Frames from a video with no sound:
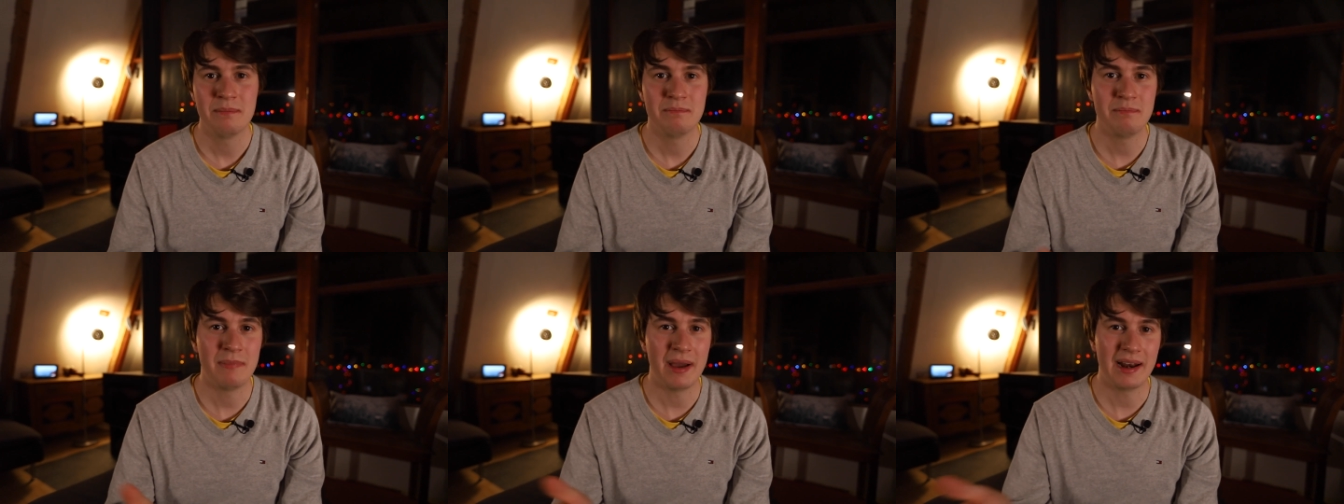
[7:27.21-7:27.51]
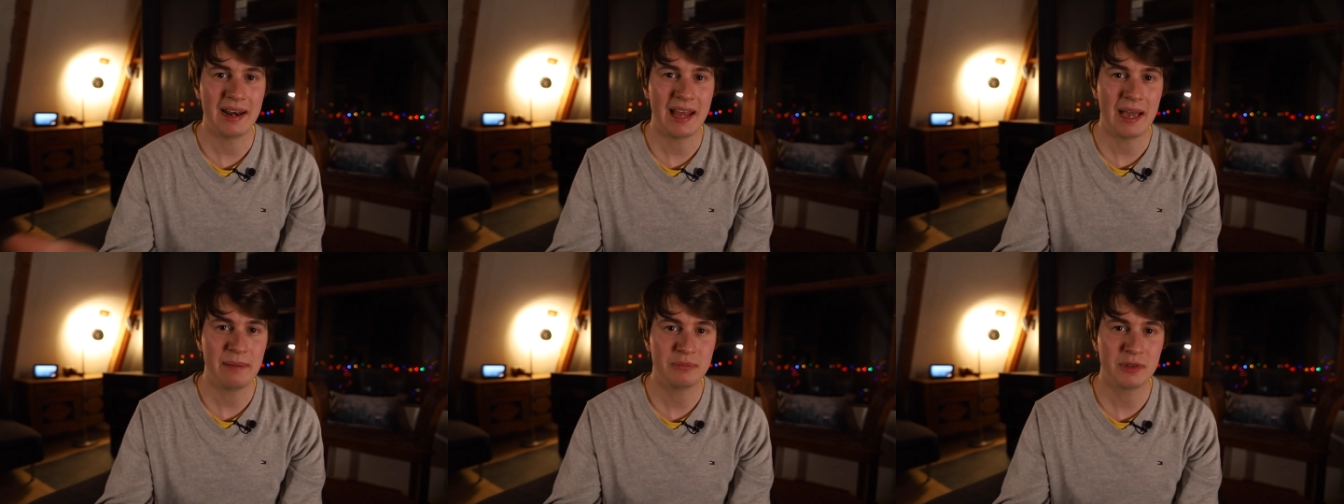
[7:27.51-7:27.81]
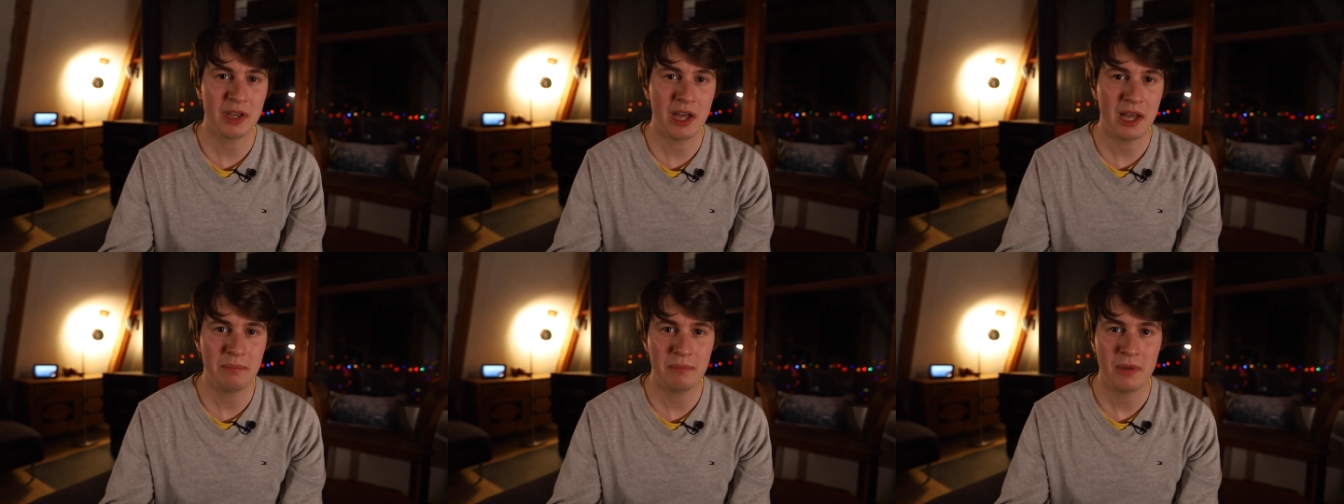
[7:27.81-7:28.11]
my
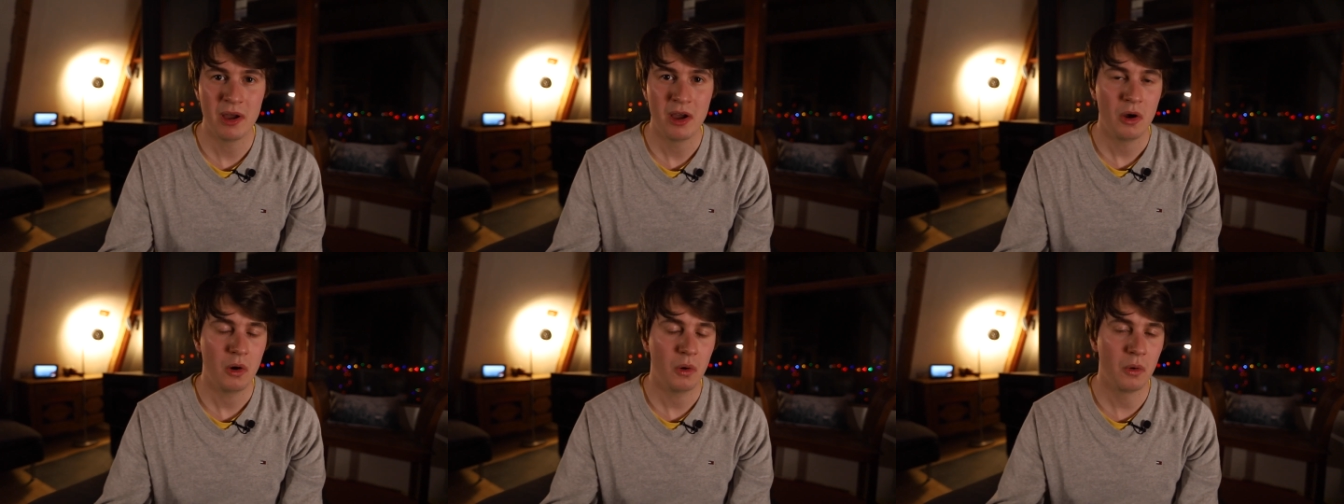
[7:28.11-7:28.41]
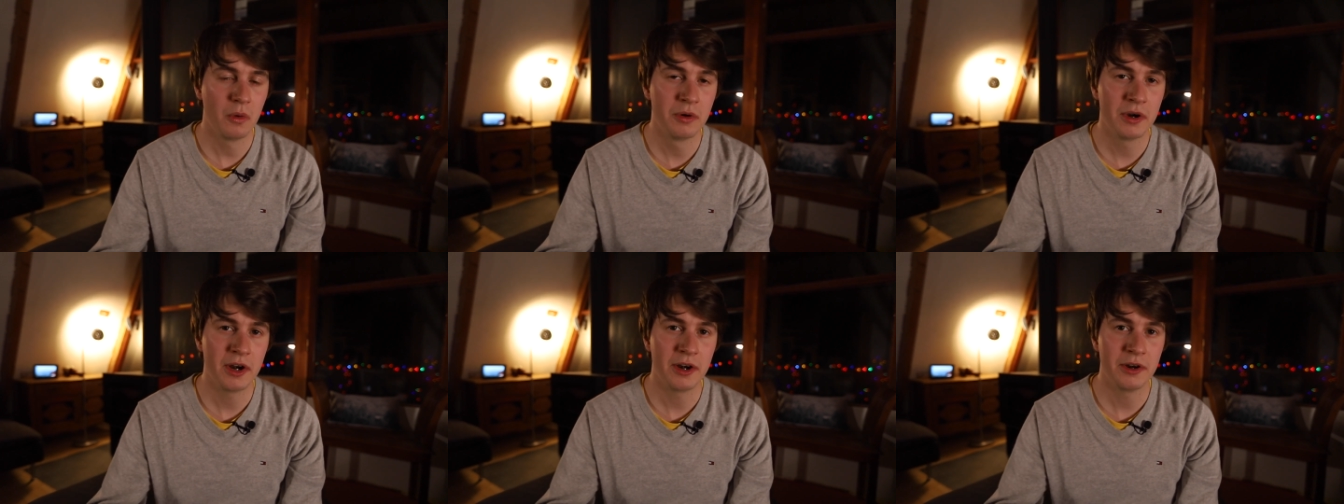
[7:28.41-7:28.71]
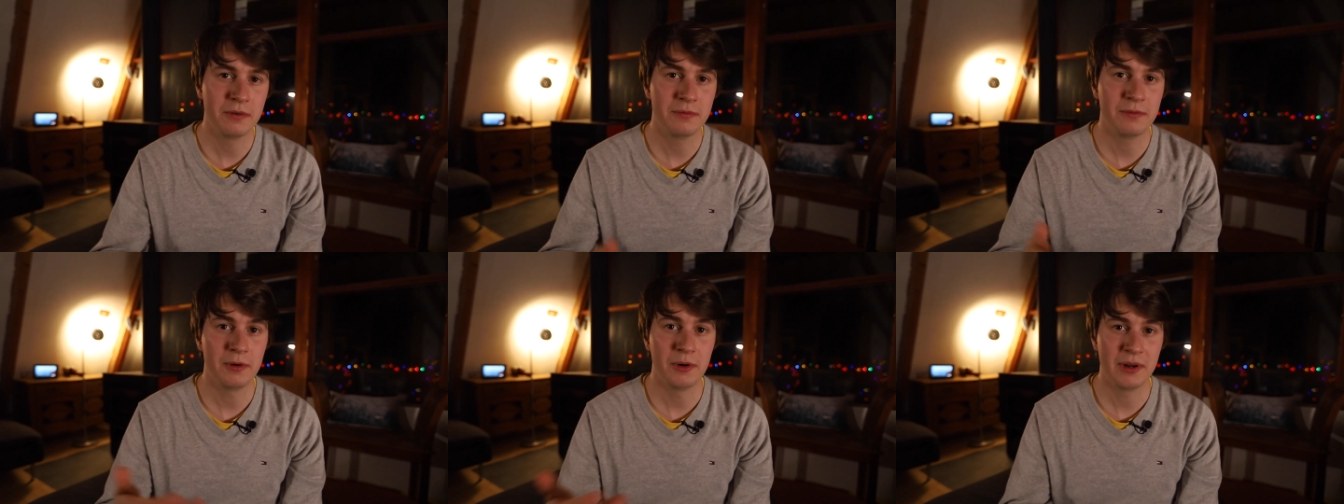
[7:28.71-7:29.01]
laptop, or
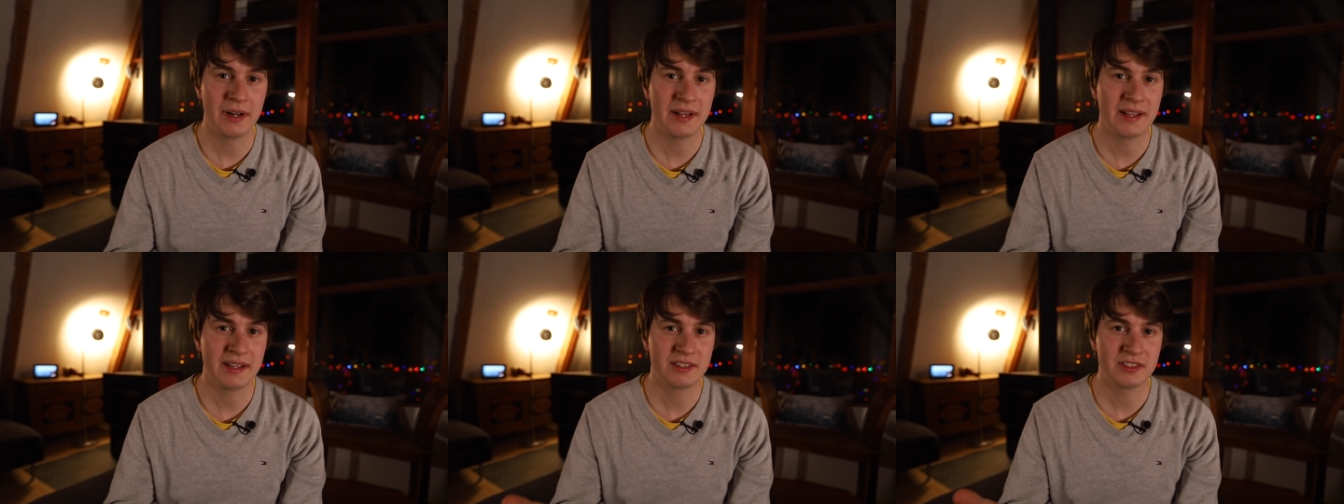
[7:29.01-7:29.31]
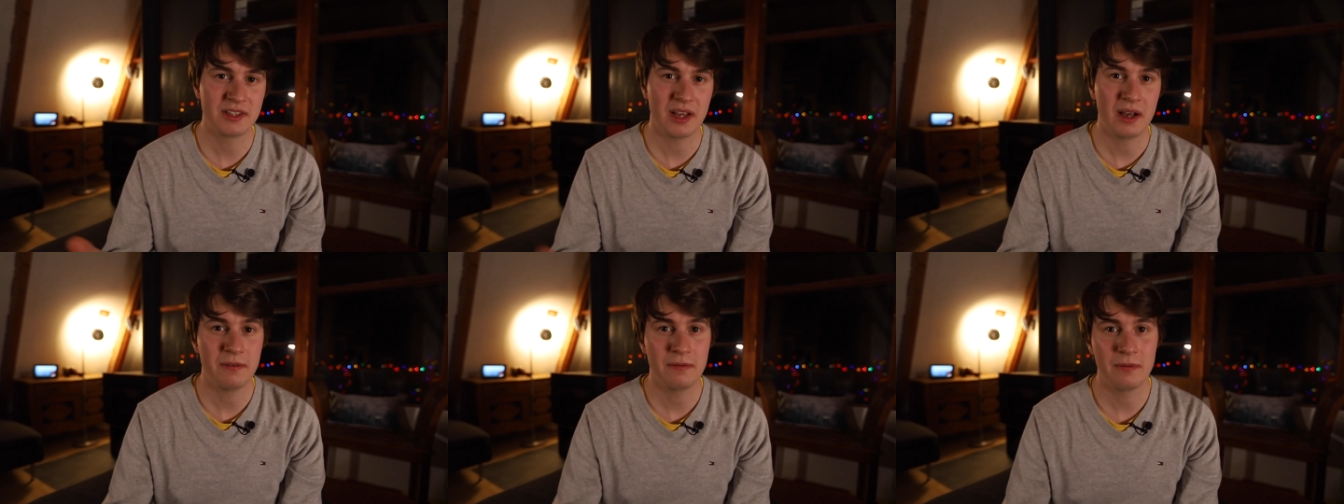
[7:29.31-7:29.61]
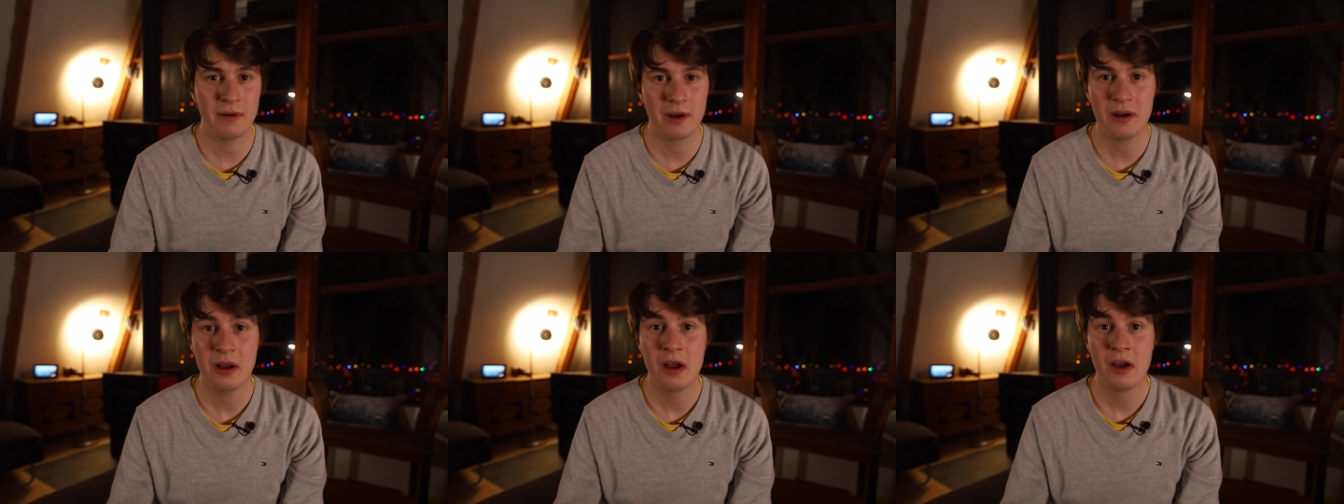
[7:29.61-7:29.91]
another photo editing
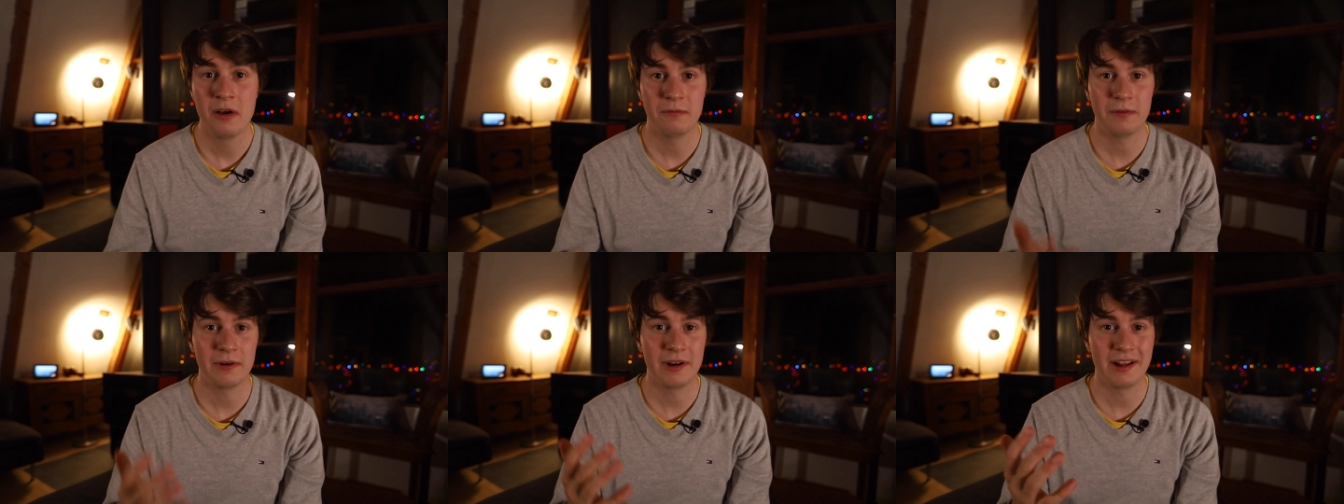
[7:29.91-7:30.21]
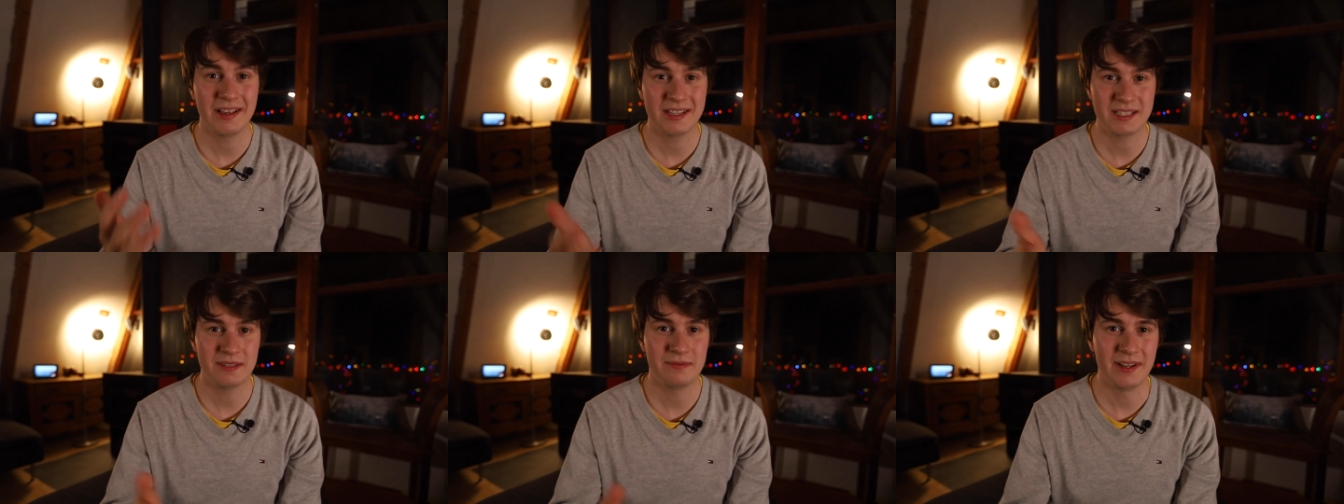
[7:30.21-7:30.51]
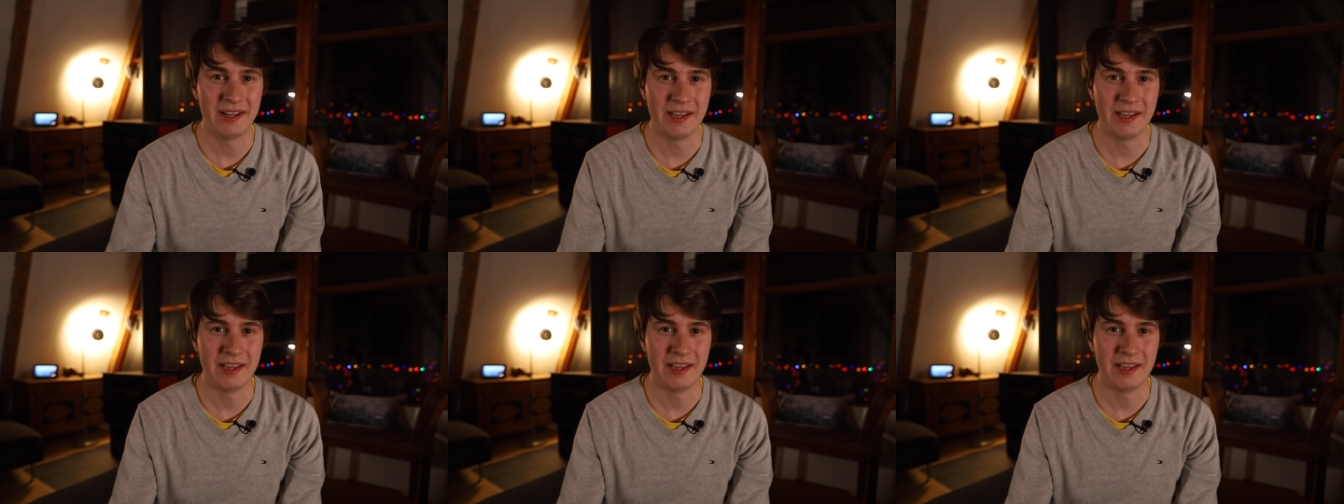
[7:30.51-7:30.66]
software for the next